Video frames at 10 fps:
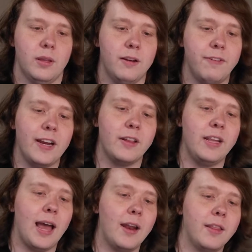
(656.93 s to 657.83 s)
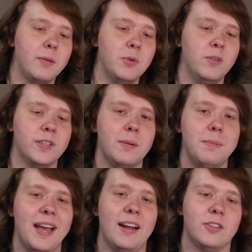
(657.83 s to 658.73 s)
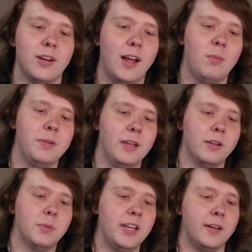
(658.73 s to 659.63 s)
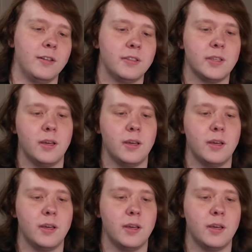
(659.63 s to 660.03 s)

And finally, how do their moves impact or help the other players?